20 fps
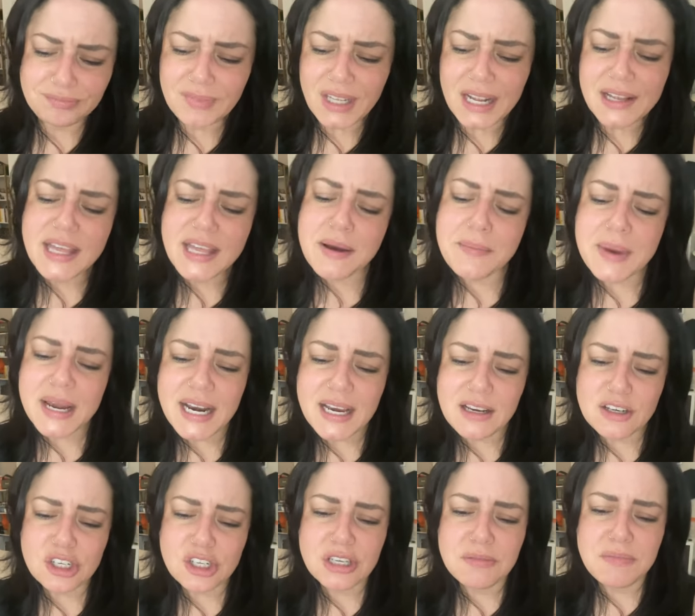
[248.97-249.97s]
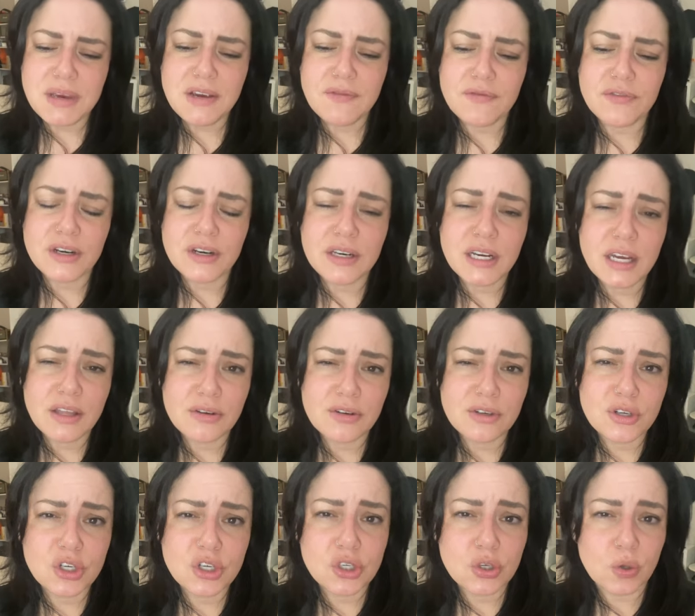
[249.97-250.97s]
that might actually make for another
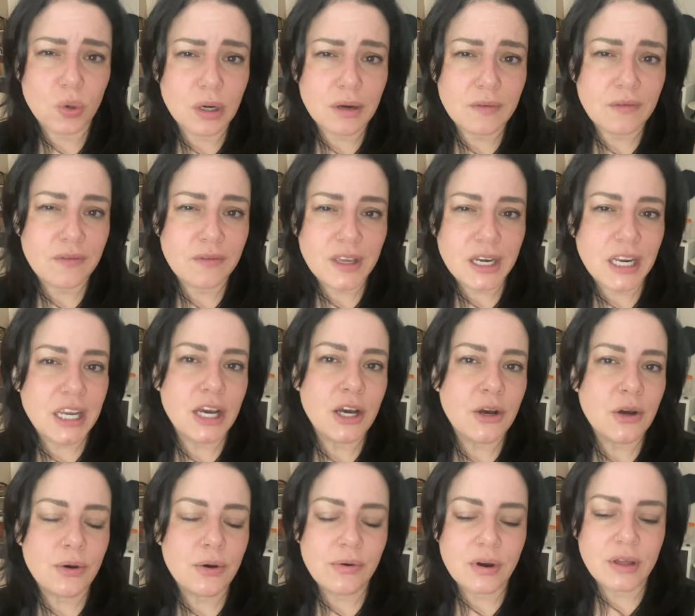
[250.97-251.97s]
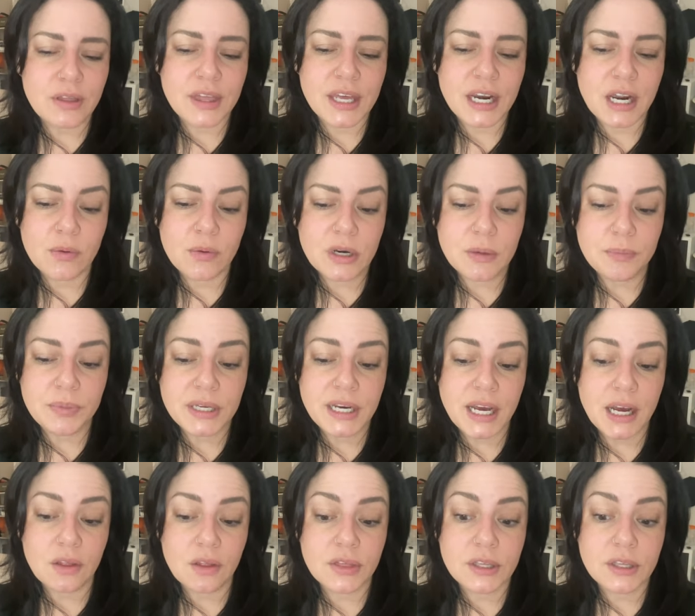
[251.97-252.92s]
short video that I want to put out.